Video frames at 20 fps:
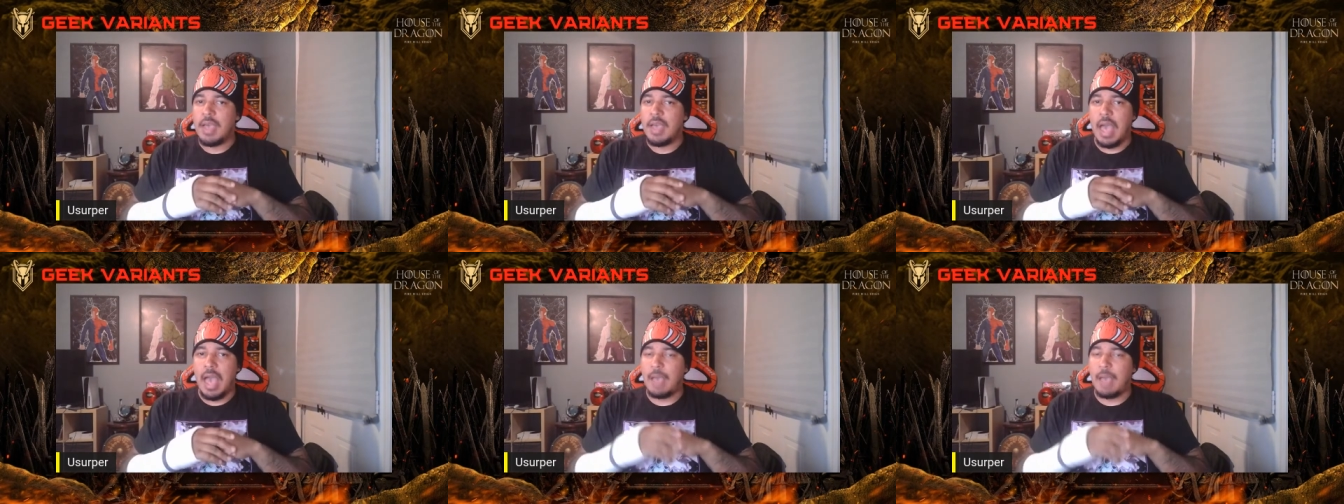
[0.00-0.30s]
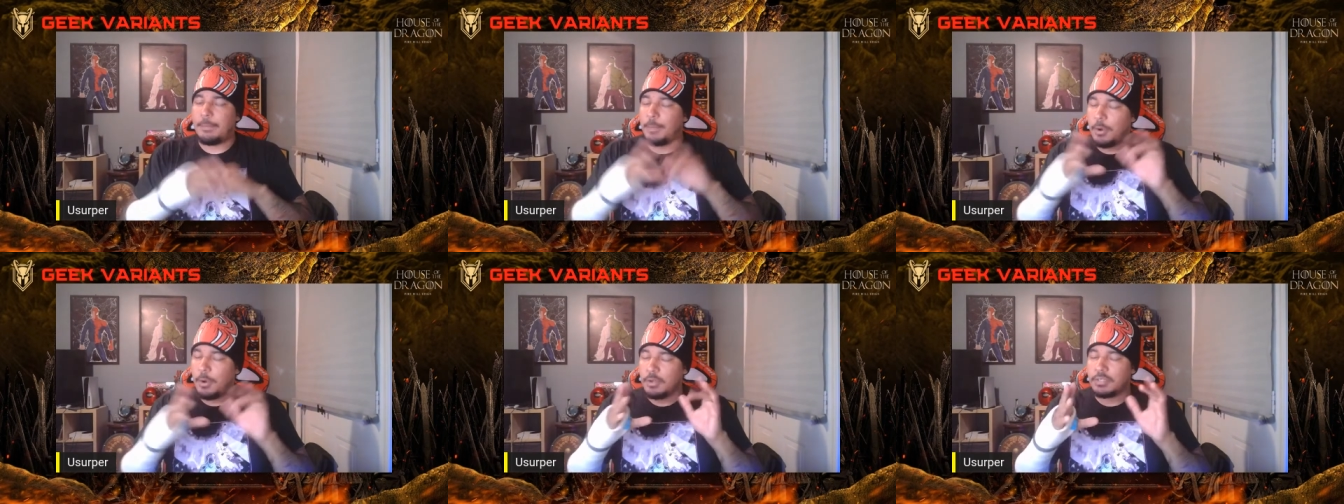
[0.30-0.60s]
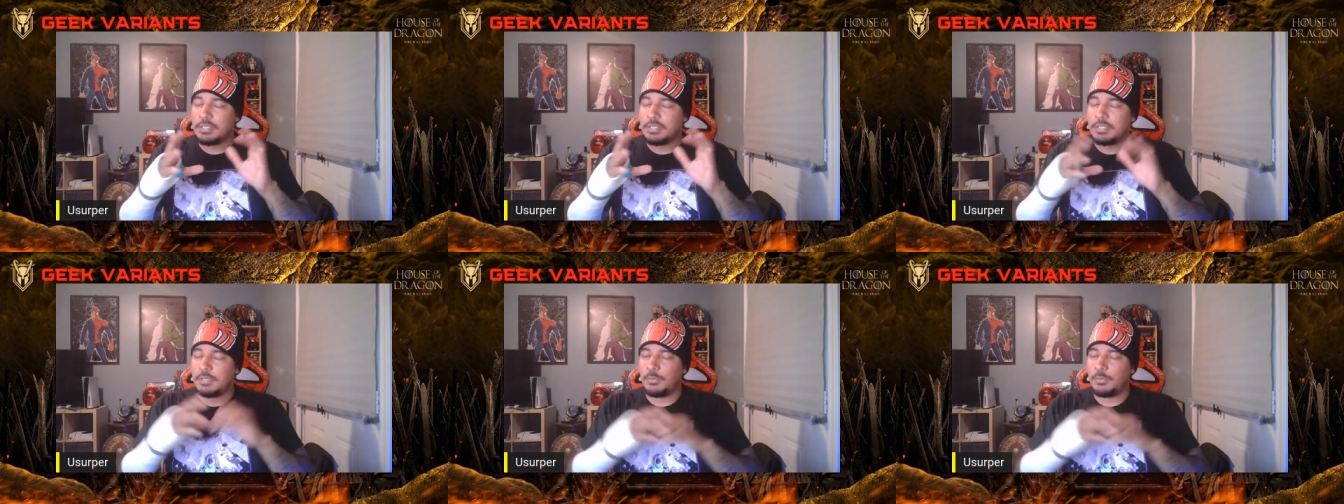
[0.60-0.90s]
I
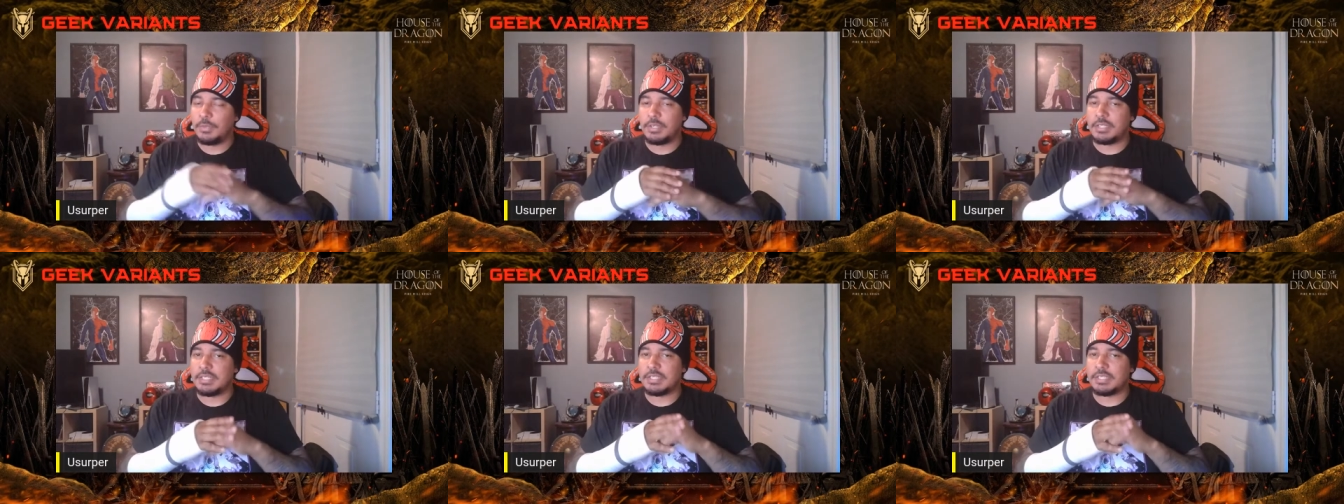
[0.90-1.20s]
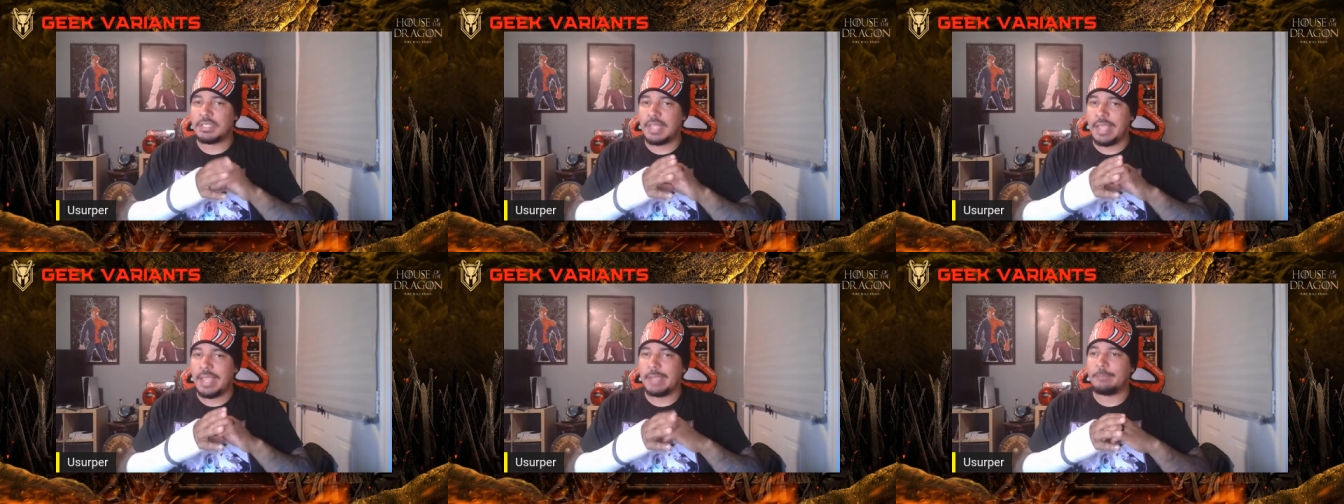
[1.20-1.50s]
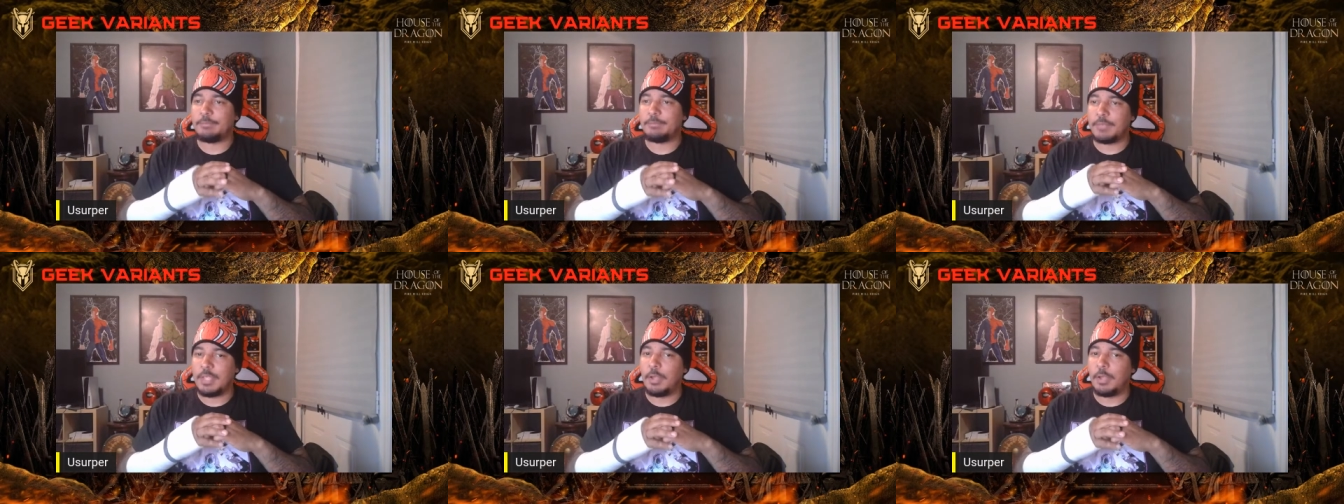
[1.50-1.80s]
personally would have just
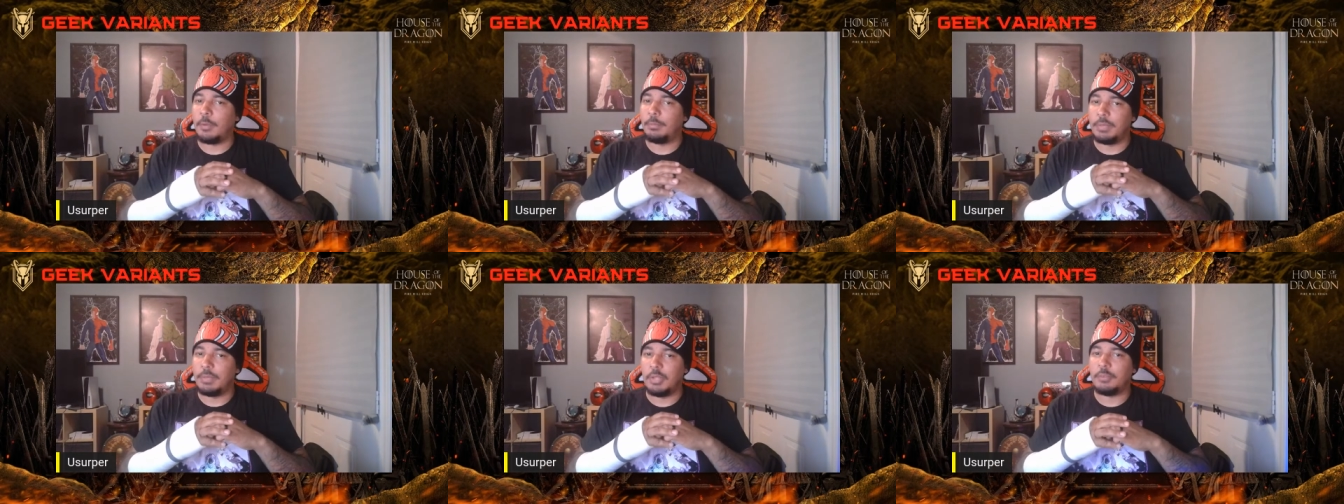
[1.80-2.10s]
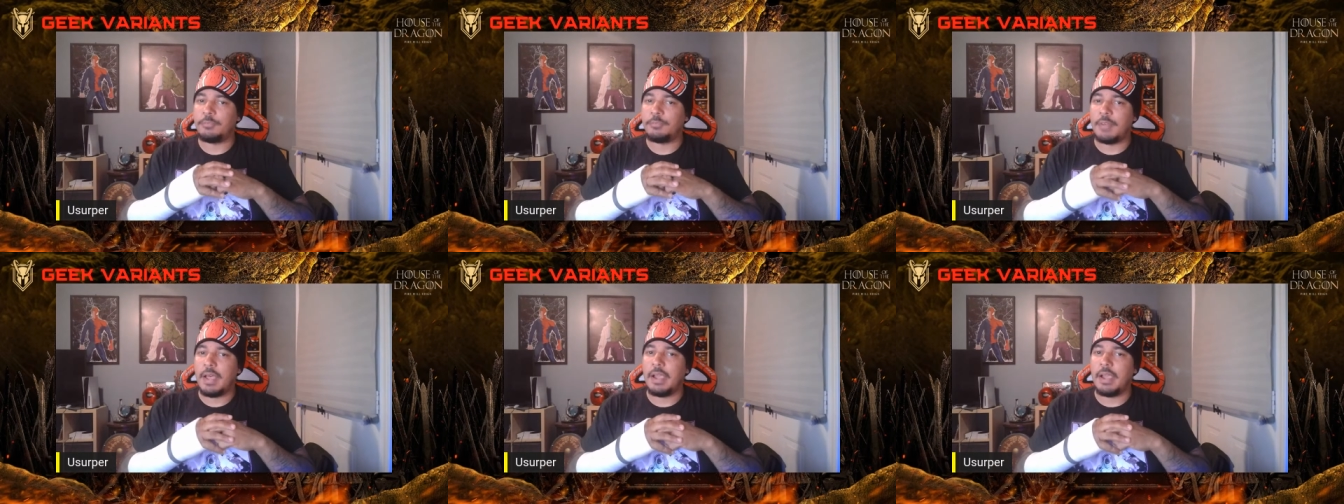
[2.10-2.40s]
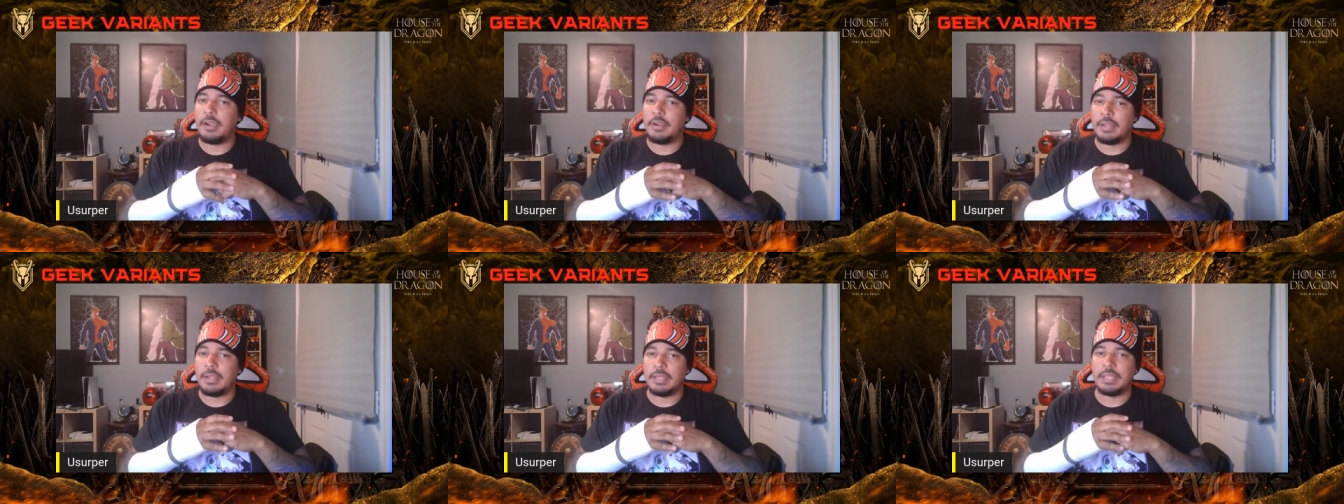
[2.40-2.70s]
like, yo, blow the
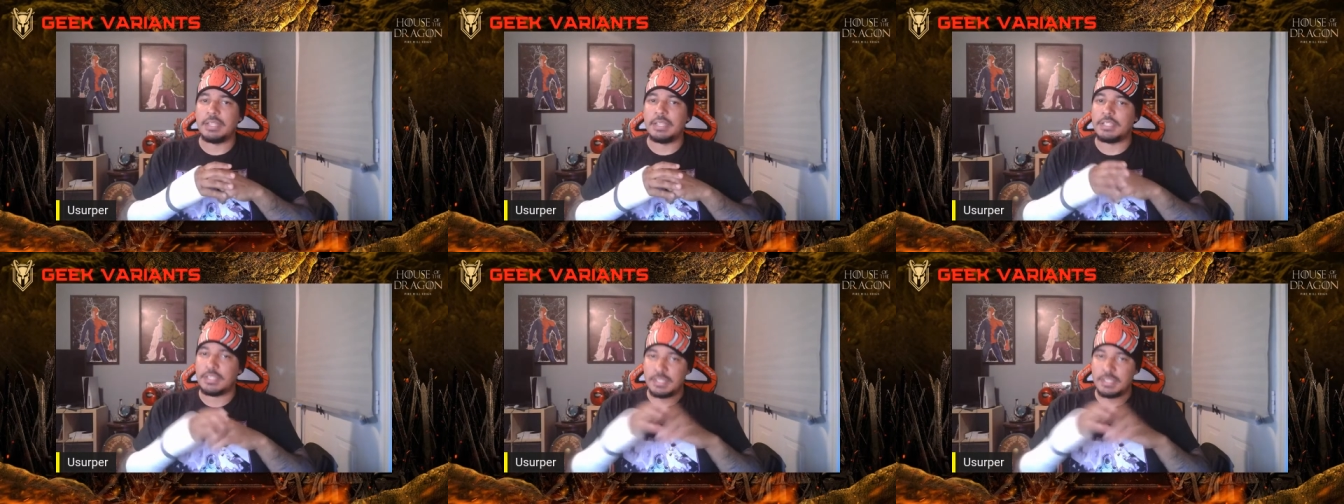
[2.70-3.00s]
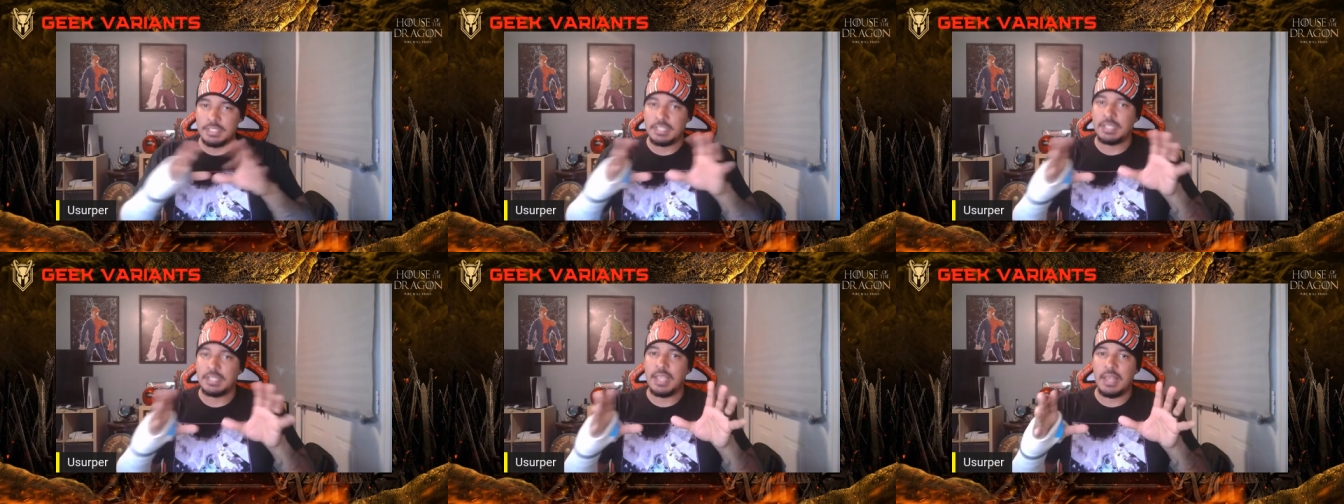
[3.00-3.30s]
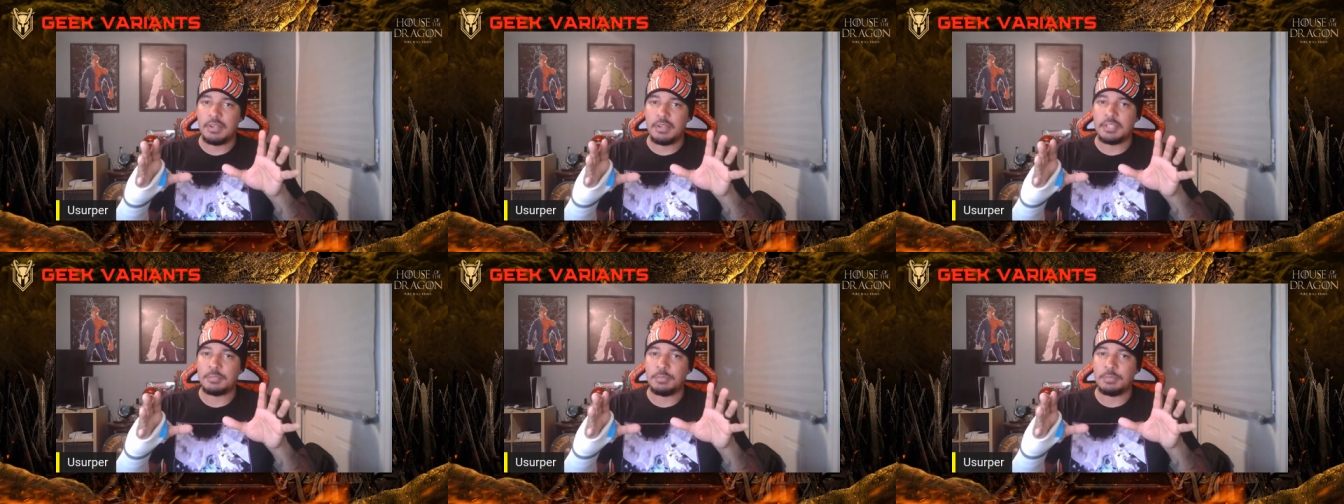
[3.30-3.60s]
fire and let's just see
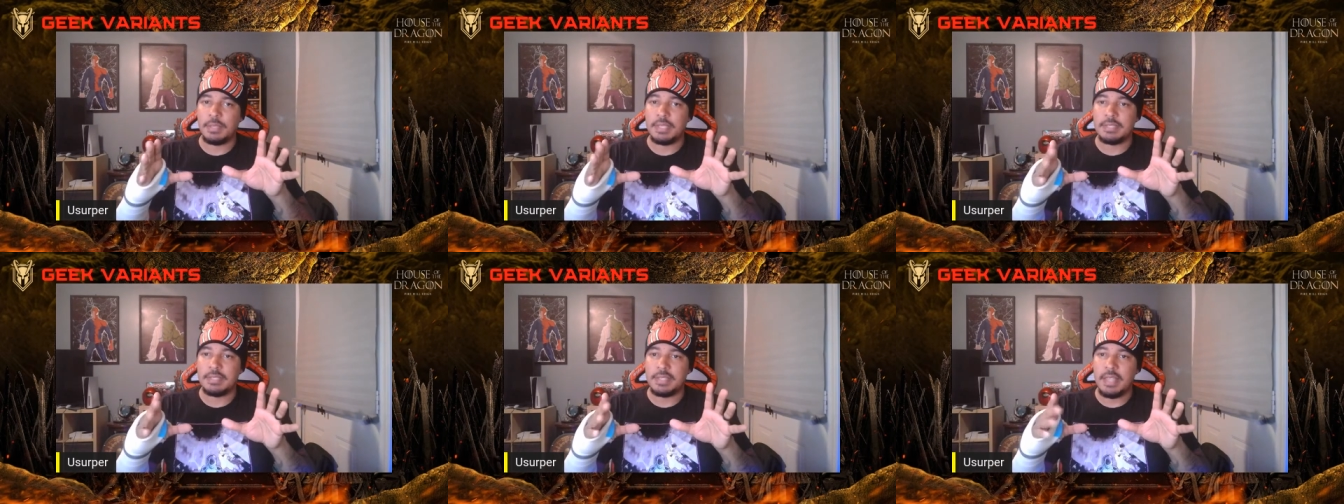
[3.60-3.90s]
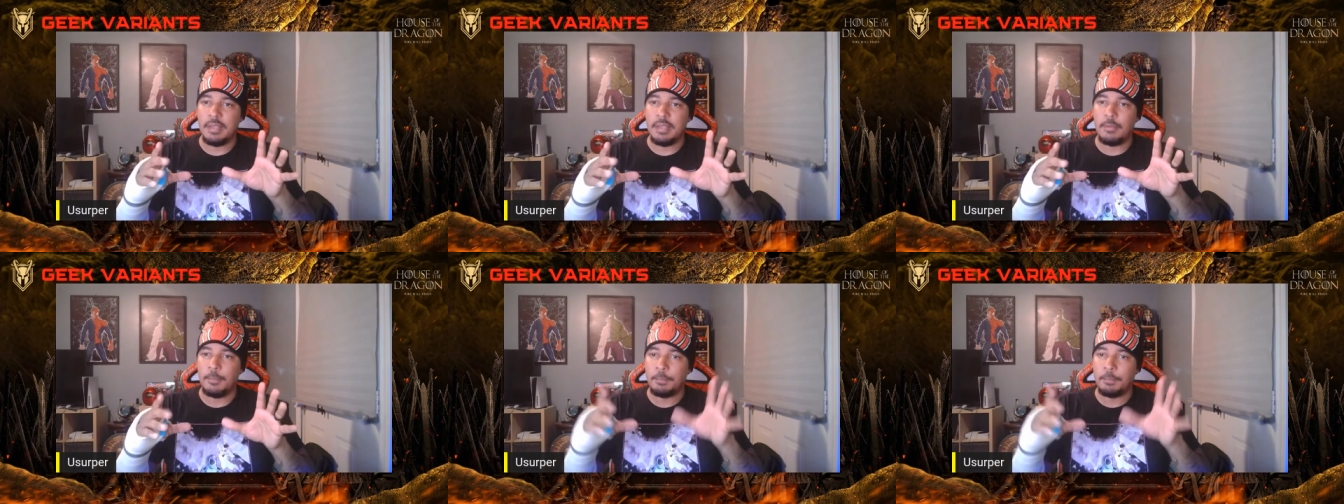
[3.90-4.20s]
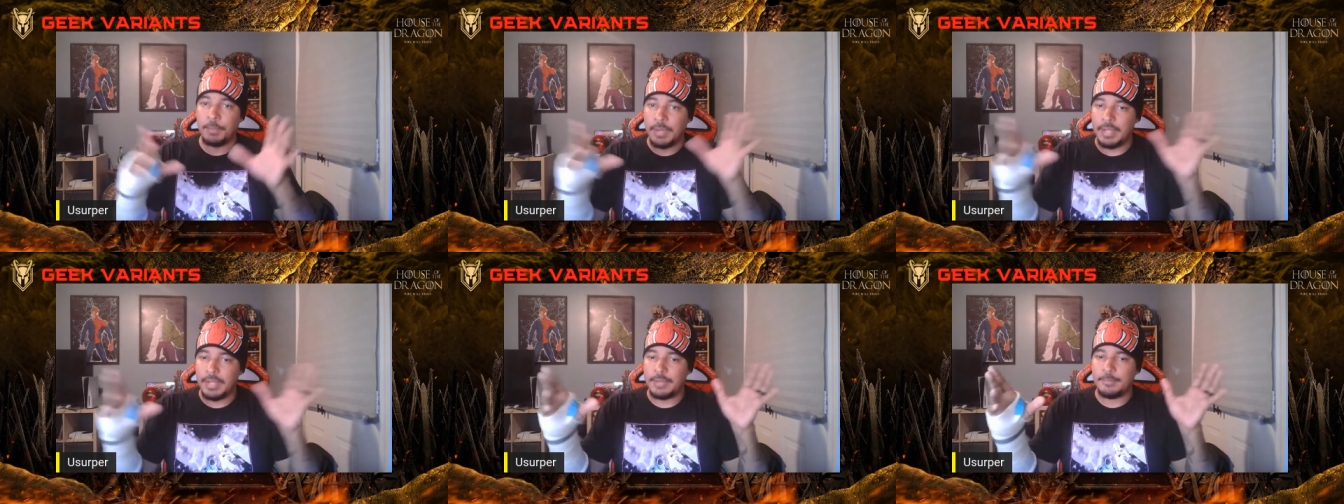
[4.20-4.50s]
how this plays out.
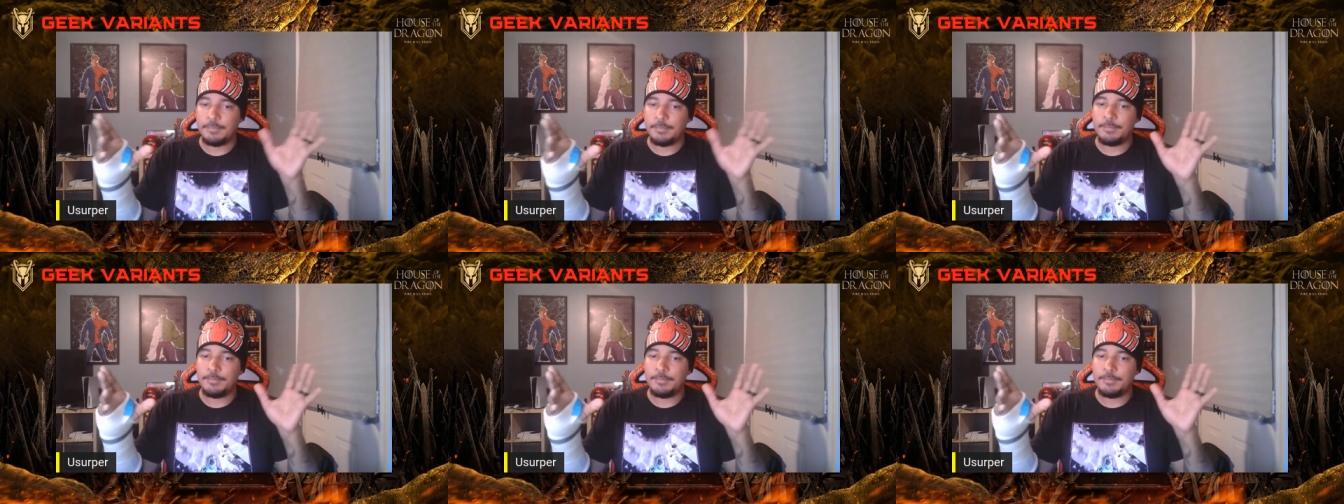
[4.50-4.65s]
But